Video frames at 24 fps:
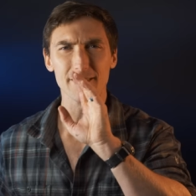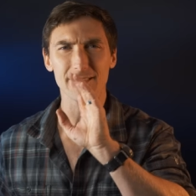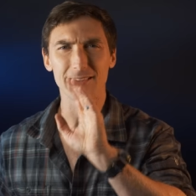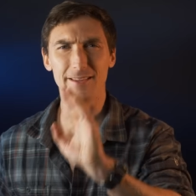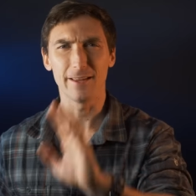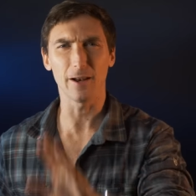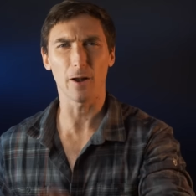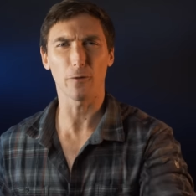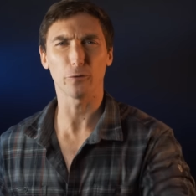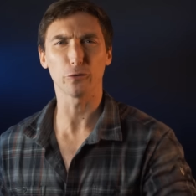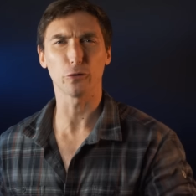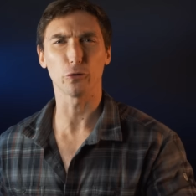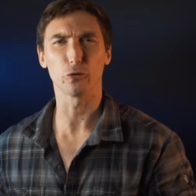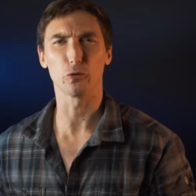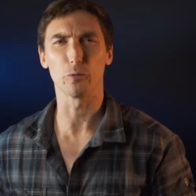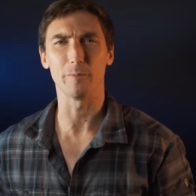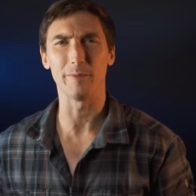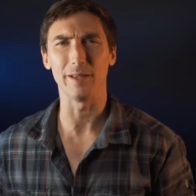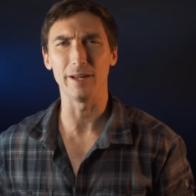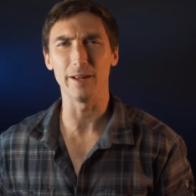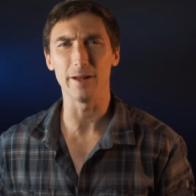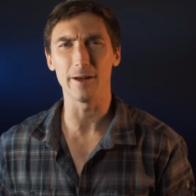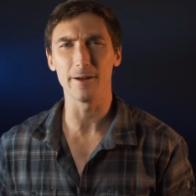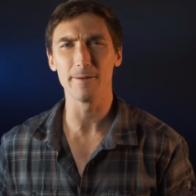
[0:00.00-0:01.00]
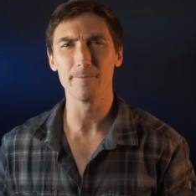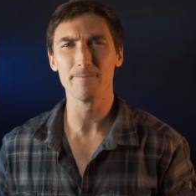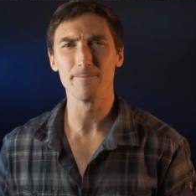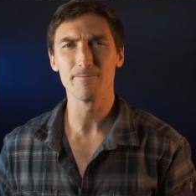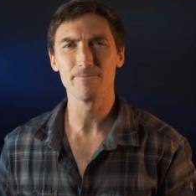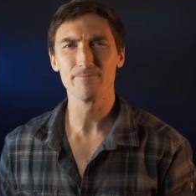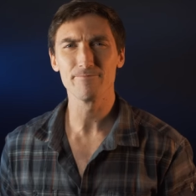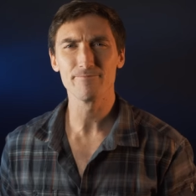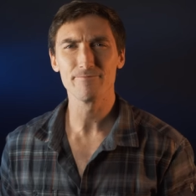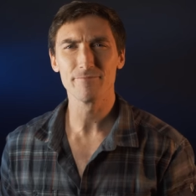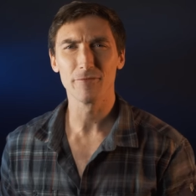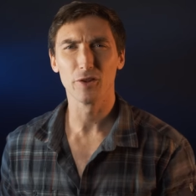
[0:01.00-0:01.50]
Get off social media.
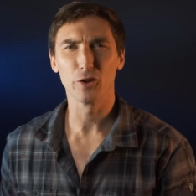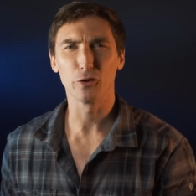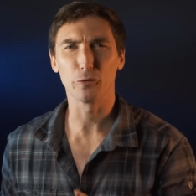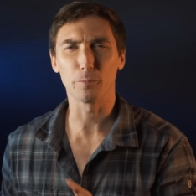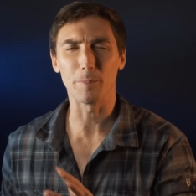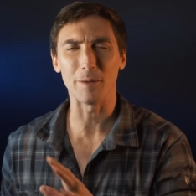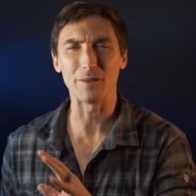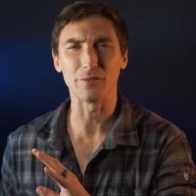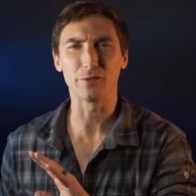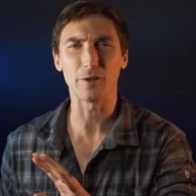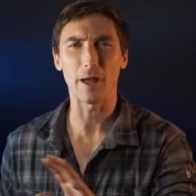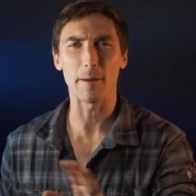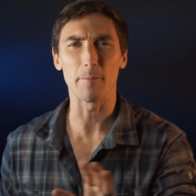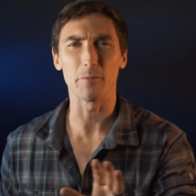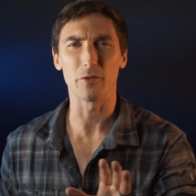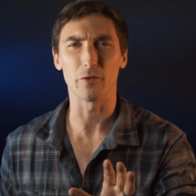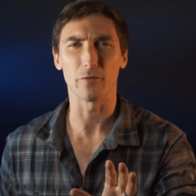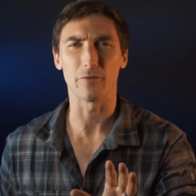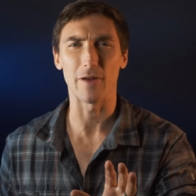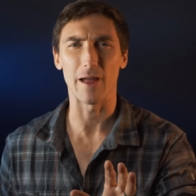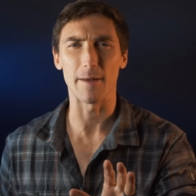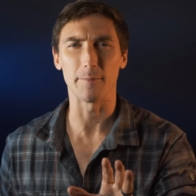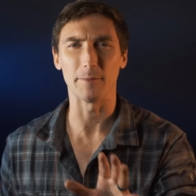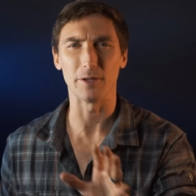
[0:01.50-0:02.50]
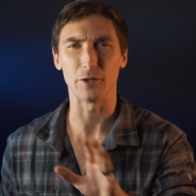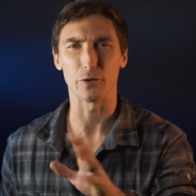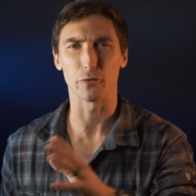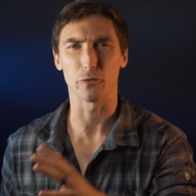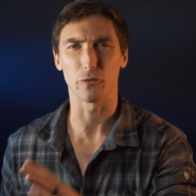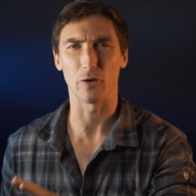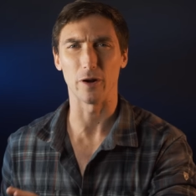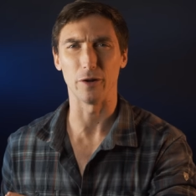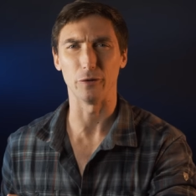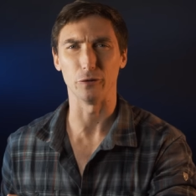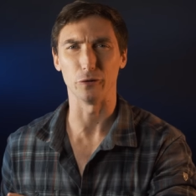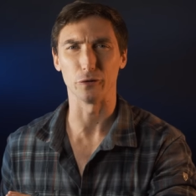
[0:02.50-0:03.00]
Spend time with your family and your
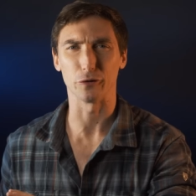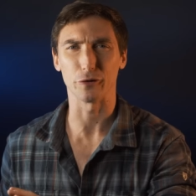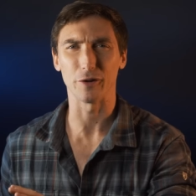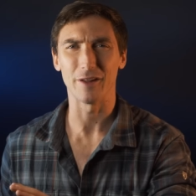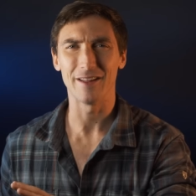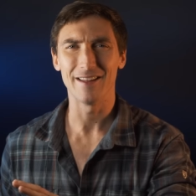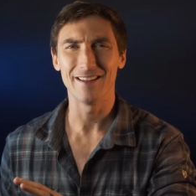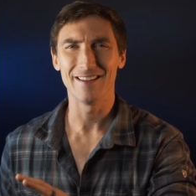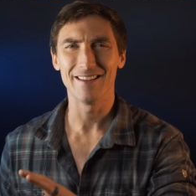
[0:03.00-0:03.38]
friends.